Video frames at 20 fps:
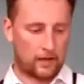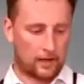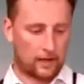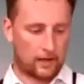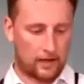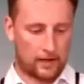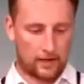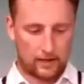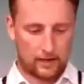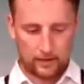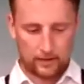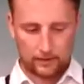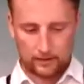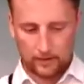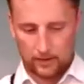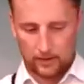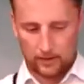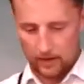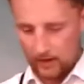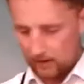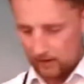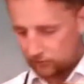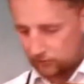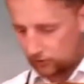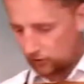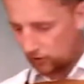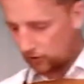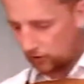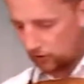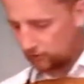And a half
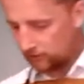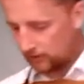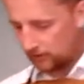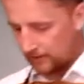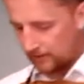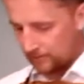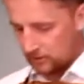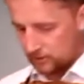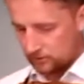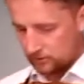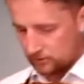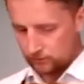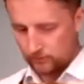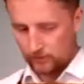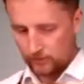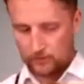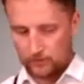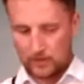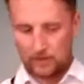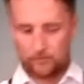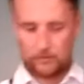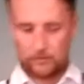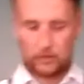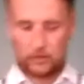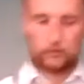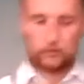shot of lemon, so 12.5 ml of